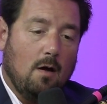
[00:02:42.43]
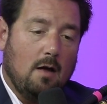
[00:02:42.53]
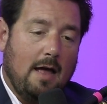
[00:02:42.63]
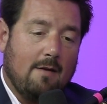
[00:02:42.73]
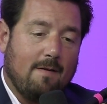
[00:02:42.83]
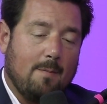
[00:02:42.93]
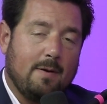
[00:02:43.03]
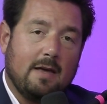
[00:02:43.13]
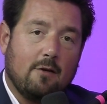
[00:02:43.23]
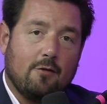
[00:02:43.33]

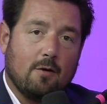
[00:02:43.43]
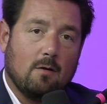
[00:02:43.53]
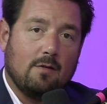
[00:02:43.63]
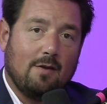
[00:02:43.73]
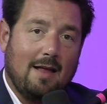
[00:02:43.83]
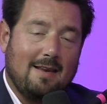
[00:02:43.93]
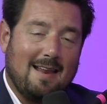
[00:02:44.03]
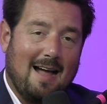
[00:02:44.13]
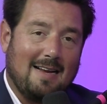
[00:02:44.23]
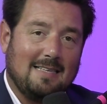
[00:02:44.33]
NFIP insurance had
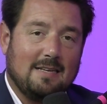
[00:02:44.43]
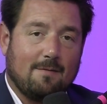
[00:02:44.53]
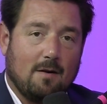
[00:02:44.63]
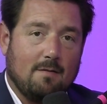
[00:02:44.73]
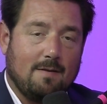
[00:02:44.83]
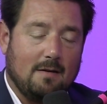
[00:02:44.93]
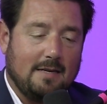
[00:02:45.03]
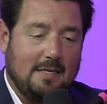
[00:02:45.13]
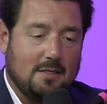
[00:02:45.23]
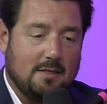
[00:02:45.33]
9 different
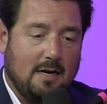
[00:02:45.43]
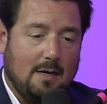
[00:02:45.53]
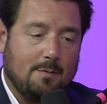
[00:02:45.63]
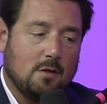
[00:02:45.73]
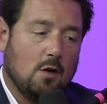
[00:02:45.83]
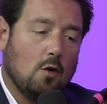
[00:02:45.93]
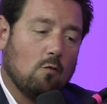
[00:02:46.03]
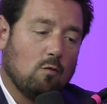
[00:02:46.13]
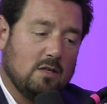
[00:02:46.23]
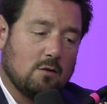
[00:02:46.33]
foundation types.
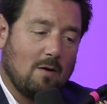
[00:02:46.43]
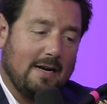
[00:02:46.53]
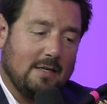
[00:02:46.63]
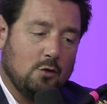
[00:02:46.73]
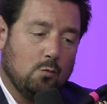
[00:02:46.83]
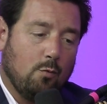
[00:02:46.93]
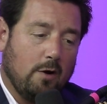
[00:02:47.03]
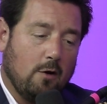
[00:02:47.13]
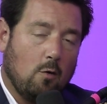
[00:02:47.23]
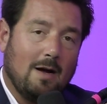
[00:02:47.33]
Risk Rating
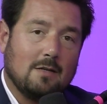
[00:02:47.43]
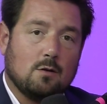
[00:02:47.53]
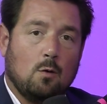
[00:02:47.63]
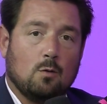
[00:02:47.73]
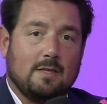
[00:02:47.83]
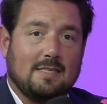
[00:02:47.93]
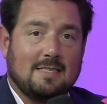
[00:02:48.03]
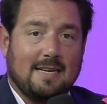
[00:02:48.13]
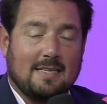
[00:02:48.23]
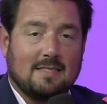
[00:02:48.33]
2.0 has only
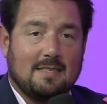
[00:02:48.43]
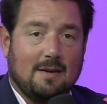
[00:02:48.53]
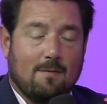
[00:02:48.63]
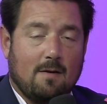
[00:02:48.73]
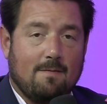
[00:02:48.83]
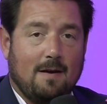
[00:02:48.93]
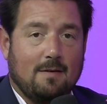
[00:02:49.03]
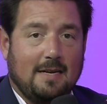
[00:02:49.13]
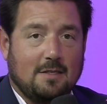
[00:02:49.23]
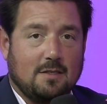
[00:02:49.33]
6 different
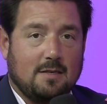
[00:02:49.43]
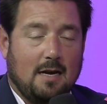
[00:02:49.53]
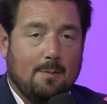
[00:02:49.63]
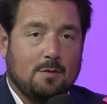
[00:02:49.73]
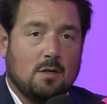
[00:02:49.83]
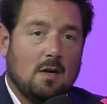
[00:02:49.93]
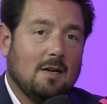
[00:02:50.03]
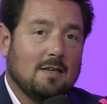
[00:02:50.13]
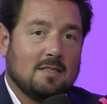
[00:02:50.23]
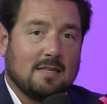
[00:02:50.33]
foundation types:
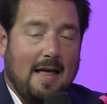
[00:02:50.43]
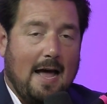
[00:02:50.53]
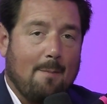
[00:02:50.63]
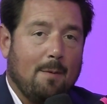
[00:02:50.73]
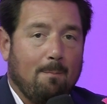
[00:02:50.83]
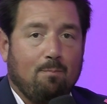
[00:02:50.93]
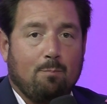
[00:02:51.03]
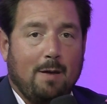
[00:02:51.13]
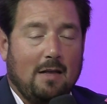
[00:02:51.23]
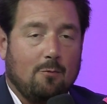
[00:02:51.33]
slab,
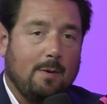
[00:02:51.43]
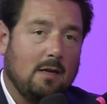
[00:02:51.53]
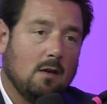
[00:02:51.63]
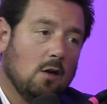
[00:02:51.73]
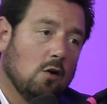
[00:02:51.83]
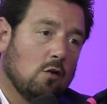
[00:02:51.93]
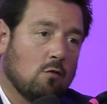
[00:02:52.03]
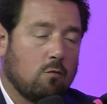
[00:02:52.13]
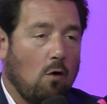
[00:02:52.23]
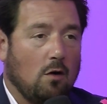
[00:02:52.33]
basement,
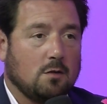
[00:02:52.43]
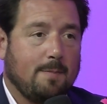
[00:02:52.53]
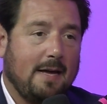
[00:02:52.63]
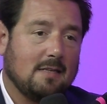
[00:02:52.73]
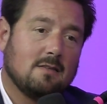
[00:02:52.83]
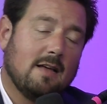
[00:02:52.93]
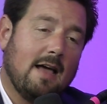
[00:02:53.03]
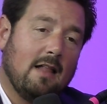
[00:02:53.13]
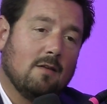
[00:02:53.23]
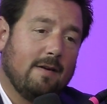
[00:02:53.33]
crawl space,
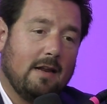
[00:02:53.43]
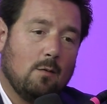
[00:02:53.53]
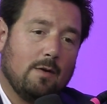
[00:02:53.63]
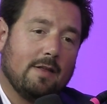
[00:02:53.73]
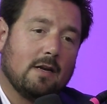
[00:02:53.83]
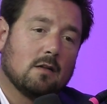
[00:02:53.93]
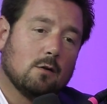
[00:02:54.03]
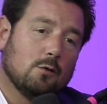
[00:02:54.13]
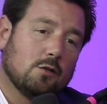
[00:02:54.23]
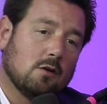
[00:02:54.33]
elevated with
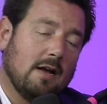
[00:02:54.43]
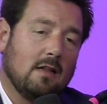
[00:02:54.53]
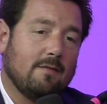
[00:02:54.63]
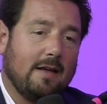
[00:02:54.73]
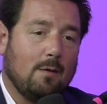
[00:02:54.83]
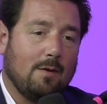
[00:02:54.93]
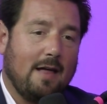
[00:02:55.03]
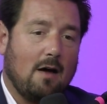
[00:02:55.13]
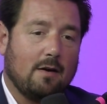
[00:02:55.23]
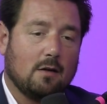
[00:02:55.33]
enclosure, elevated
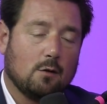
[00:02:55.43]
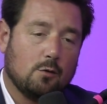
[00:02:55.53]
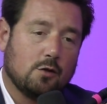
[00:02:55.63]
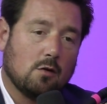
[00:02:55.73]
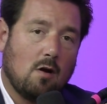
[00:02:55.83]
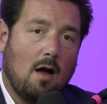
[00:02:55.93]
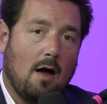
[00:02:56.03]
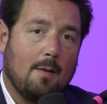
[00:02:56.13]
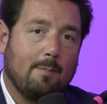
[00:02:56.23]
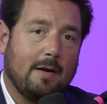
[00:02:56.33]
without enclosure,
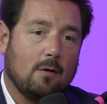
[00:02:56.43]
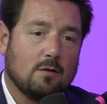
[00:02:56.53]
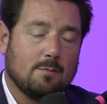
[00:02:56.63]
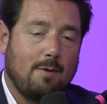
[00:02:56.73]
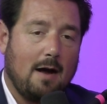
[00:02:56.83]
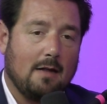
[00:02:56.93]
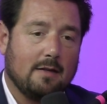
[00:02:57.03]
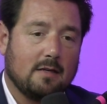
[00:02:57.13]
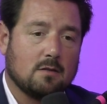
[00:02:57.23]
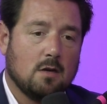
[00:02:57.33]
on piers and pilings.